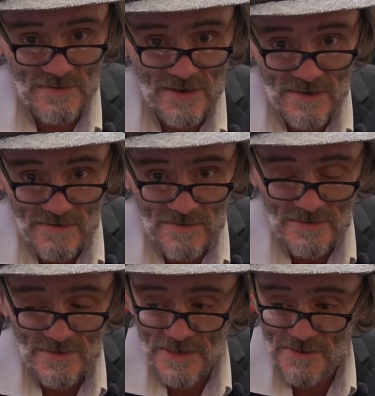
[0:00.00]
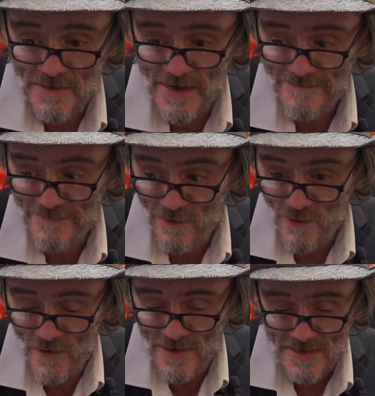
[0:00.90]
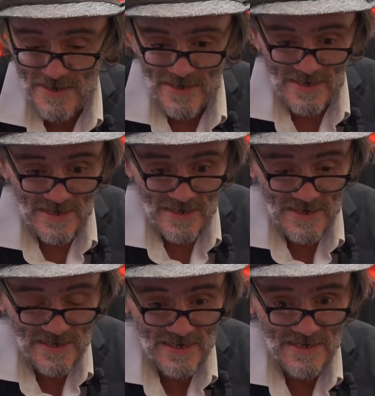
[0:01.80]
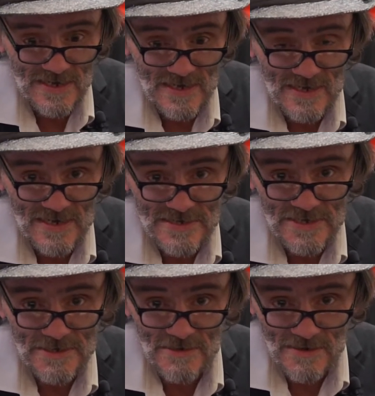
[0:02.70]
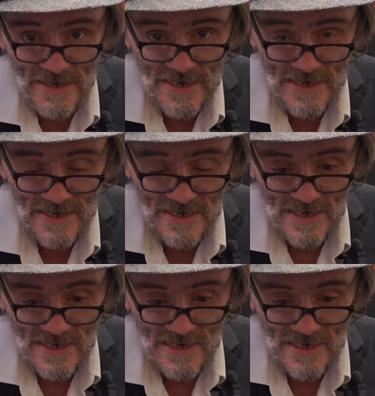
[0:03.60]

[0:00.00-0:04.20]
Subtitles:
what do I want to do that for? She said, you know, you